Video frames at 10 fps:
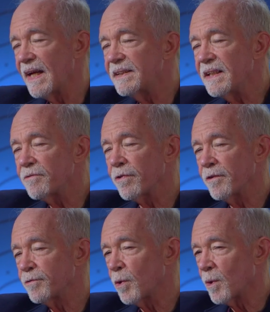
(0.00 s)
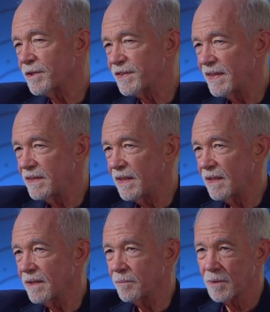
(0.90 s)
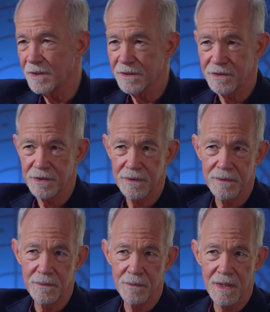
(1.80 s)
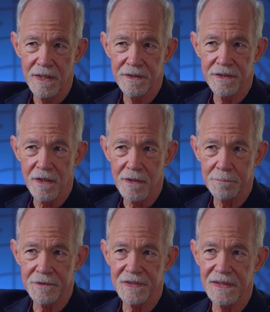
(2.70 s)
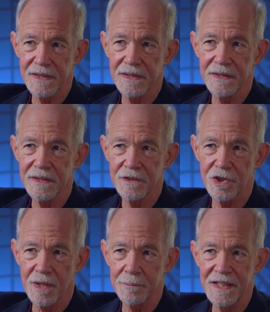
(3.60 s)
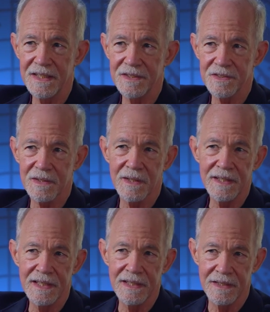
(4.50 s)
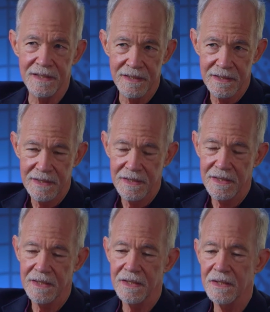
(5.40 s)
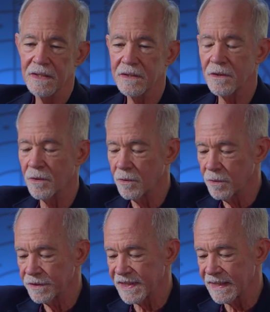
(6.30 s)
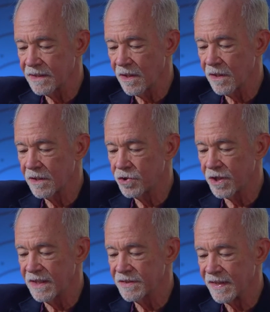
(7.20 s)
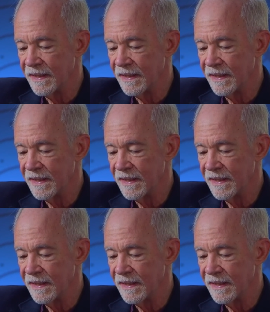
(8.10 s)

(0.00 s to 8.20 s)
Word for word: And if, of course, India were to adopt uh, Japanese clean Uh, coal technologies,